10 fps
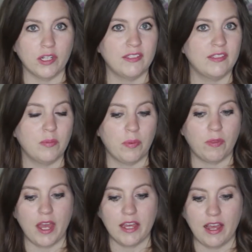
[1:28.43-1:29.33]
This is the
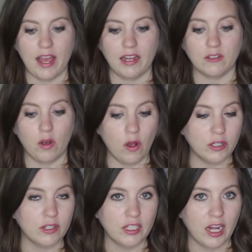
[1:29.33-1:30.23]
thing that has all
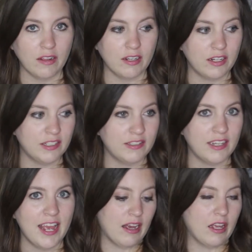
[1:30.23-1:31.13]
your colors
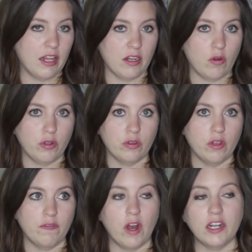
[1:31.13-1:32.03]
and
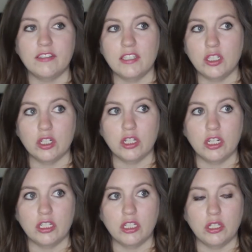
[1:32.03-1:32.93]
the fonts that you're going
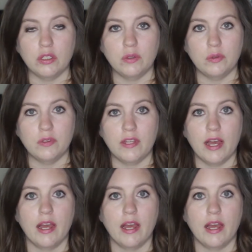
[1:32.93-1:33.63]
to use.